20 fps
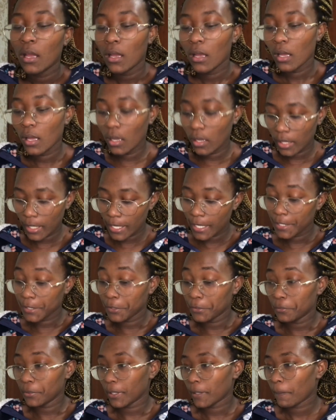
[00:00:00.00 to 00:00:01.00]
Hey,
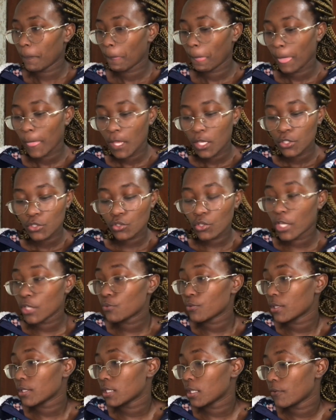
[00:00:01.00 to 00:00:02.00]
anyway. So it
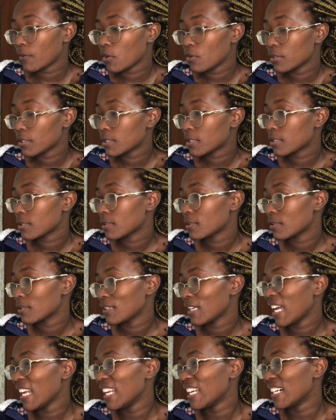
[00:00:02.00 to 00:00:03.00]
was around,
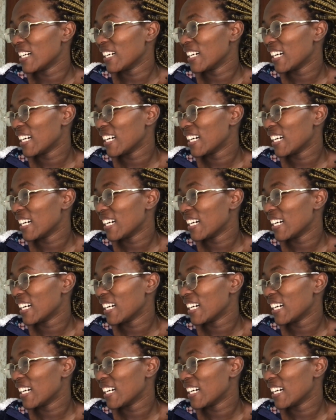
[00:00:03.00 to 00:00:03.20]
hello.